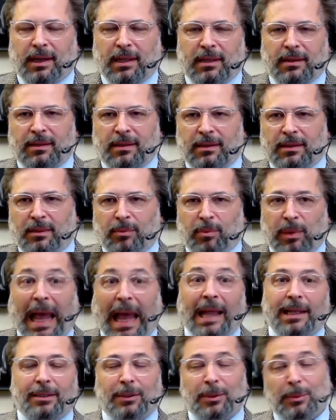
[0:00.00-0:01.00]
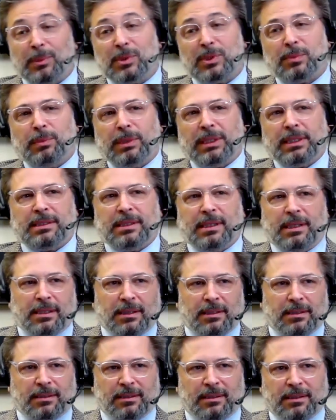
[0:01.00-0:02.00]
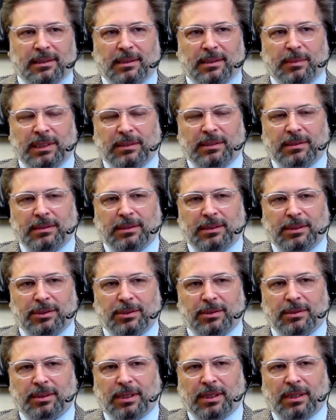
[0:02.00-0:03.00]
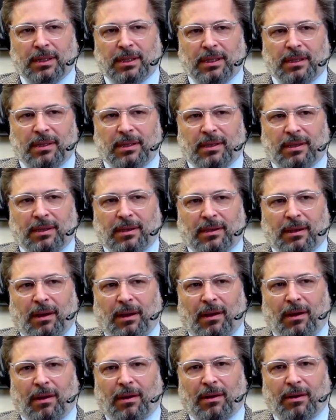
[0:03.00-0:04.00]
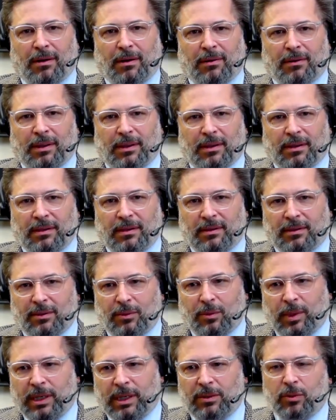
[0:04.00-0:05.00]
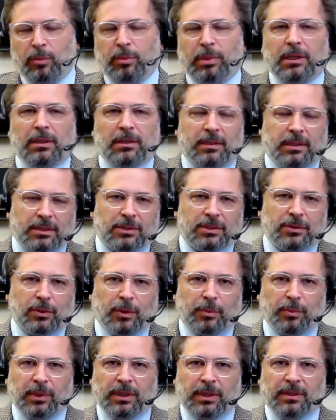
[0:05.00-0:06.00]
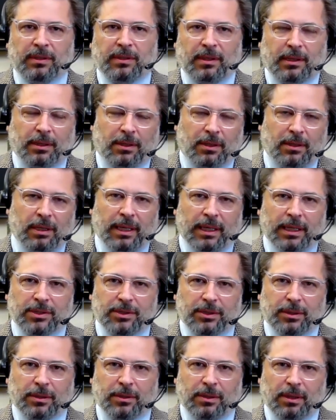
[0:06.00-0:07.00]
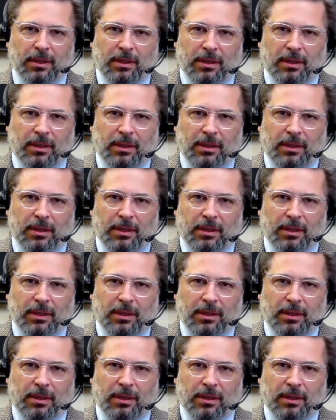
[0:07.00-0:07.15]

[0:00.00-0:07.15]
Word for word: and the platinum split second, the limited edition, uh, are the way to build an assortment and uh, a collection